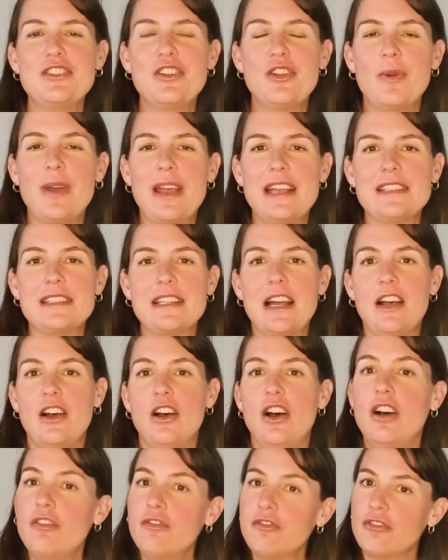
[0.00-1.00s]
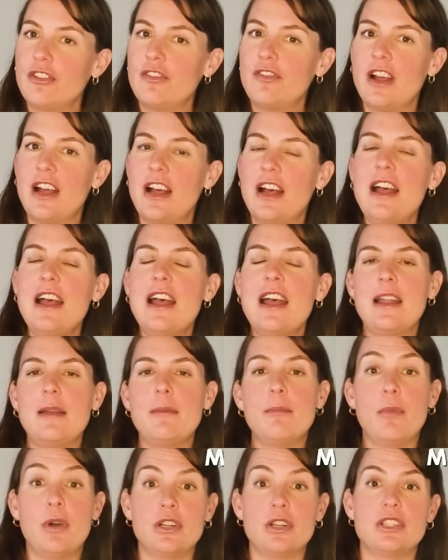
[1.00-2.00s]
new ways are off river
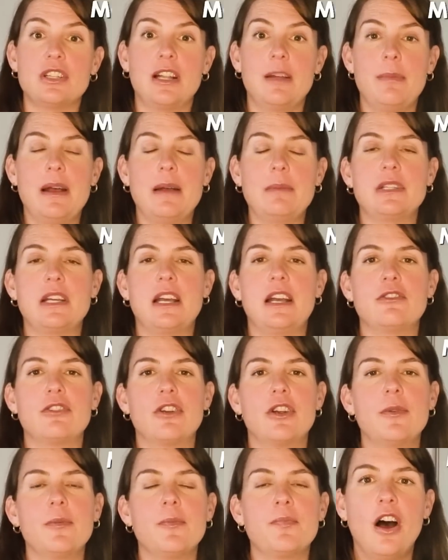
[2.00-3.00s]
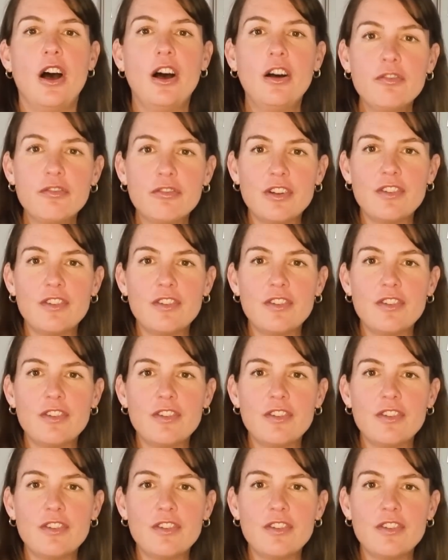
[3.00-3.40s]
and modular pumped hydro off